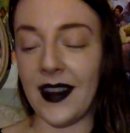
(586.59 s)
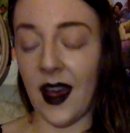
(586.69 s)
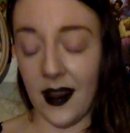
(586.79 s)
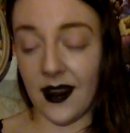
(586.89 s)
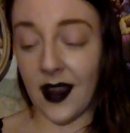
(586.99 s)

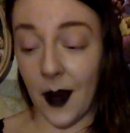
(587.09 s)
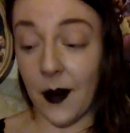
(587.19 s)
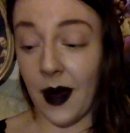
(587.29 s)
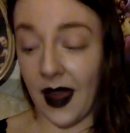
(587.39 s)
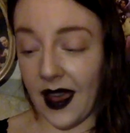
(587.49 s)
ending
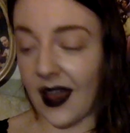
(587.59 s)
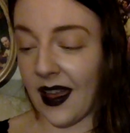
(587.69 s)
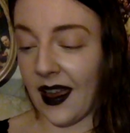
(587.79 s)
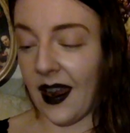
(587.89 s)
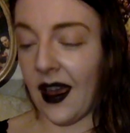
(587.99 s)
up
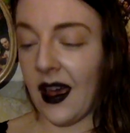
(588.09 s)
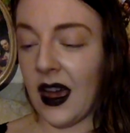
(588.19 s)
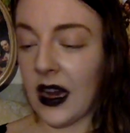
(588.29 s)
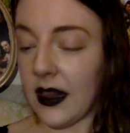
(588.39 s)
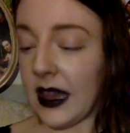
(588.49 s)
naked,
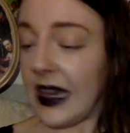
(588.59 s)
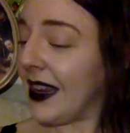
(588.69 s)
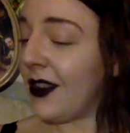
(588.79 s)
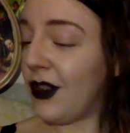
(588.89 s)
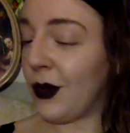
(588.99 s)

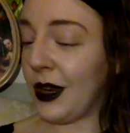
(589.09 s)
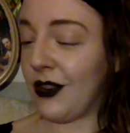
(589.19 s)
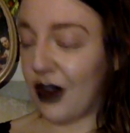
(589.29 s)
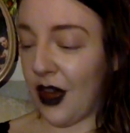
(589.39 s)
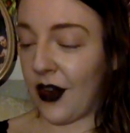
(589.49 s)
clinging to
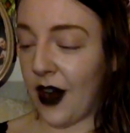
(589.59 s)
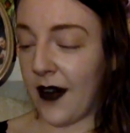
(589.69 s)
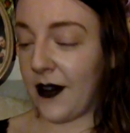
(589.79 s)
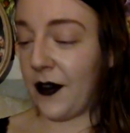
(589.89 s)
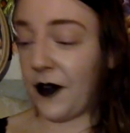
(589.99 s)
each other
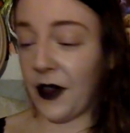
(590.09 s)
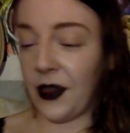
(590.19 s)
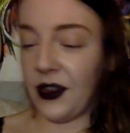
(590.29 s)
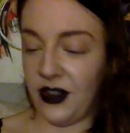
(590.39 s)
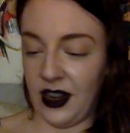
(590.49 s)
under
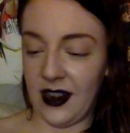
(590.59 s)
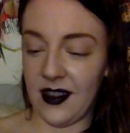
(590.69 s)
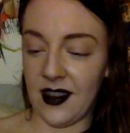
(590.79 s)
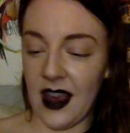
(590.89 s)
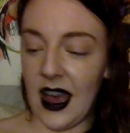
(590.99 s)
filthy
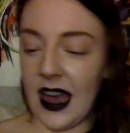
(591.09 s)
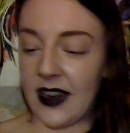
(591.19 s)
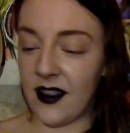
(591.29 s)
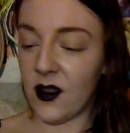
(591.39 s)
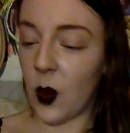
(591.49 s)
sheets in
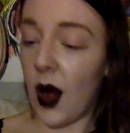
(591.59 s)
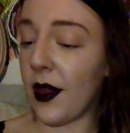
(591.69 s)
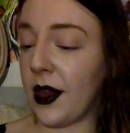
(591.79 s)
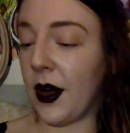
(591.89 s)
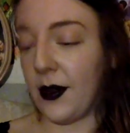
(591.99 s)
a
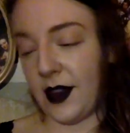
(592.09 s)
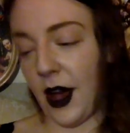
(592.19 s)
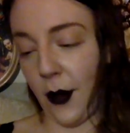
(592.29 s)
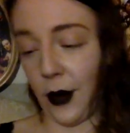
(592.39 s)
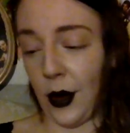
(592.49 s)
squalid
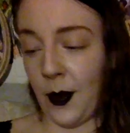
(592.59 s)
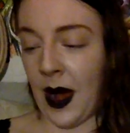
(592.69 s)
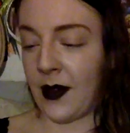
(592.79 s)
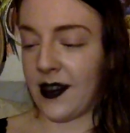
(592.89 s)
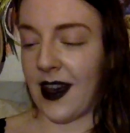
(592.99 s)
hotel room
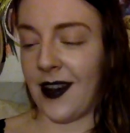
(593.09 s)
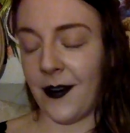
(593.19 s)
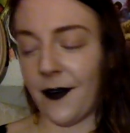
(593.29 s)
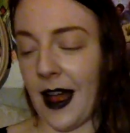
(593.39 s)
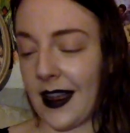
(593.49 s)
outside
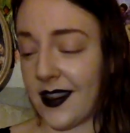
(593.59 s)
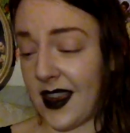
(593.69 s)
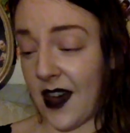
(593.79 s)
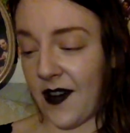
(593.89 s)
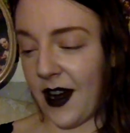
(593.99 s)
of
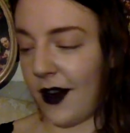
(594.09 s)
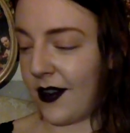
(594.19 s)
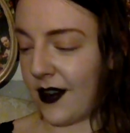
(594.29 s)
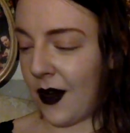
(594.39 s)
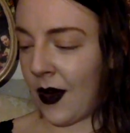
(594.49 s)
Flagstaff,
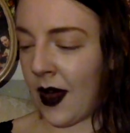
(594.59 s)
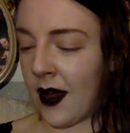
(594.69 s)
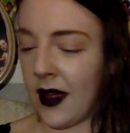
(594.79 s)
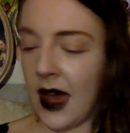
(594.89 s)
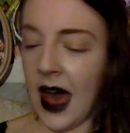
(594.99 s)

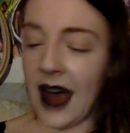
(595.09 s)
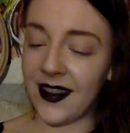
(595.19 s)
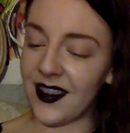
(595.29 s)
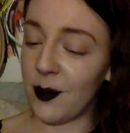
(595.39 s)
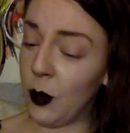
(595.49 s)
Arizona,
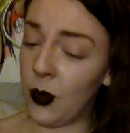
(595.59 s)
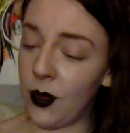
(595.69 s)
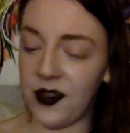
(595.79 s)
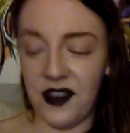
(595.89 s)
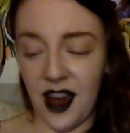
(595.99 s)
as
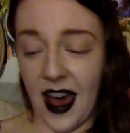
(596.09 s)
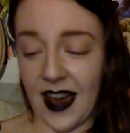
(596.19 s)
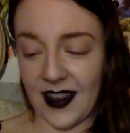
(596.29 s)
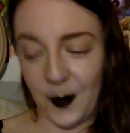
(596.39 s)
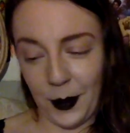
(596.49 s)
smooth
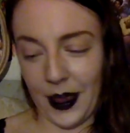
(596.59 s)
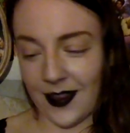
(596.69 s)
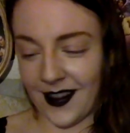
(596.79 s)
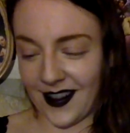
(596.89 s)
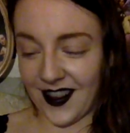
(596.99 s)
jazz
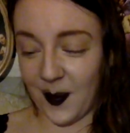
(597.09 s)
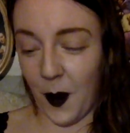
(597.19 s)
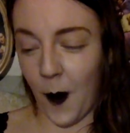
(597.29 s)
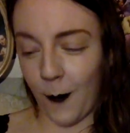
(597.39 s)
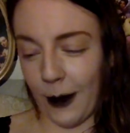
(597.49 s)
plays on a
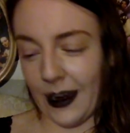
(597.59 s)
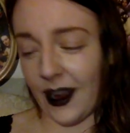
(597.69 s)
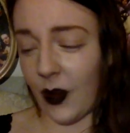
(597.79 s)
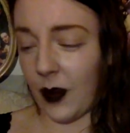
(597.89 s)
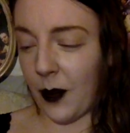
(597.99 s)
small
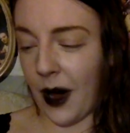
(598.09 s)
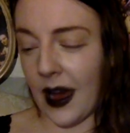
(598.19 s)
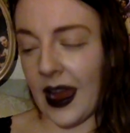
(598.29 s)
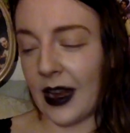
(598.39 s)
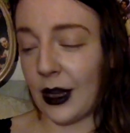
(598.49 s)
radio we
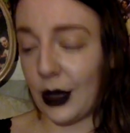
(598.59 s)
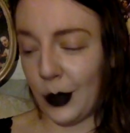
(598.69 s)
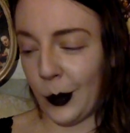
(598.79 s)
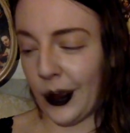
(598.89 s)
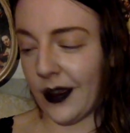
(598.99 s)
bought at a
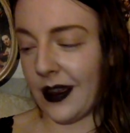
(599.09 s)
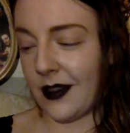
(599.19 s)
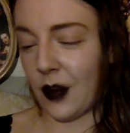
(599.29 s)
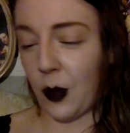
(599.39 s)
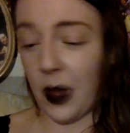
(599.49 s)
Goodwill
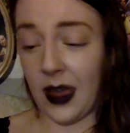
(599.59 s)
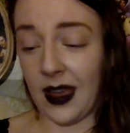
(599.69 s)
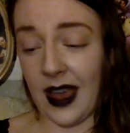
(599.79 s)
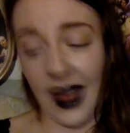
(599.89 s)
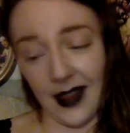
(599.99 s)
in Topeka,
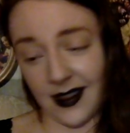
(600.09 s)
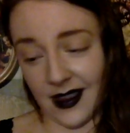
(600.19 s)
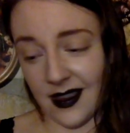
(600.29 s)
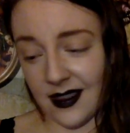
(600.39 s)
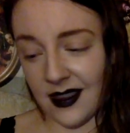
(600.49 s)

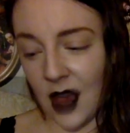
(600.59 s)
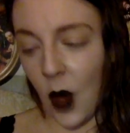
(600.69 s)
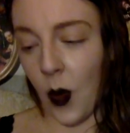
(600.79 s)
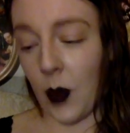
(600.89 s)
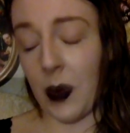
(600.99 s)
Kansas,
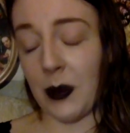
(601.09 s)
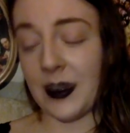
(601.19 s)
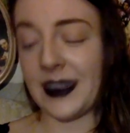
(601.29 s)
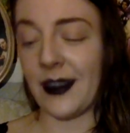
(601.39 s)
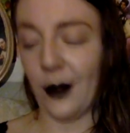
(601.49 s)
when we were
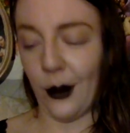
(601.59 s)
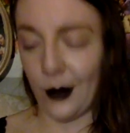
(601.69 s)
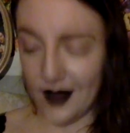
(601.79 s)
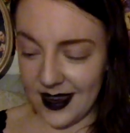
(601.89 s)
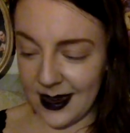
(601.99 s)
still
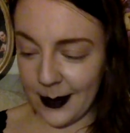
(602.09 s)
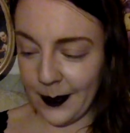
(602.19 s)
lucid.